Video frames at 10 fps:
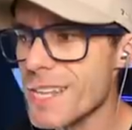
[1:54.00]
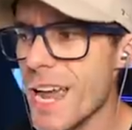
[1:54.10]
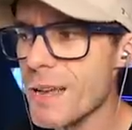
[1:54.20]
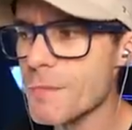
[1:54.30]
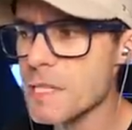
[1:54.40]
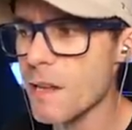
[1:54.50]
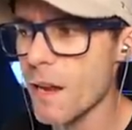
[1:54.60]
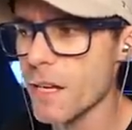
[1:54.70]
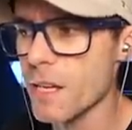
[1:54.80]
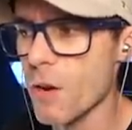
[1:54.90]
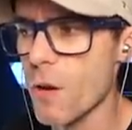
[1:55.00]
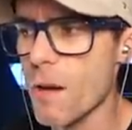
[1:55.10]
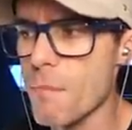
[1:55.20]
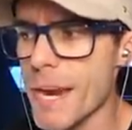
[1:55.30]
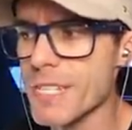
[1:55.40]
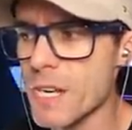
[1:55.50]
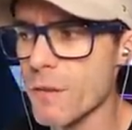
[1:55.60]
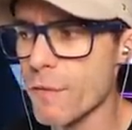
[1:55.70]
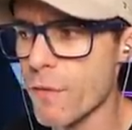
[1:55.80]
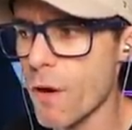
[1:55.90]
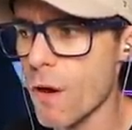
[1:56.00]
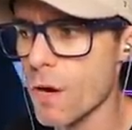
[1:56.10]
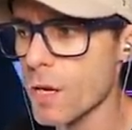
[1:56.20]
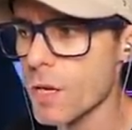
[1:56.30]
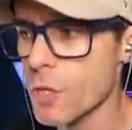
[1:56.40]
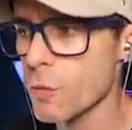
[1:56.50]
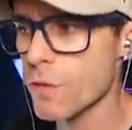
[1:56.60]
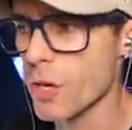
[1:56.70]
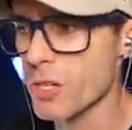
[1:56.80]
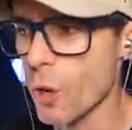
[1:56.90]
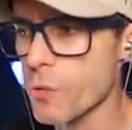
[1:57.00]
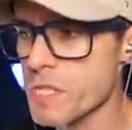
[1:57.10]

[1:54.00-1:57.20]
games like, you know, Amazing Frog. You've got Goat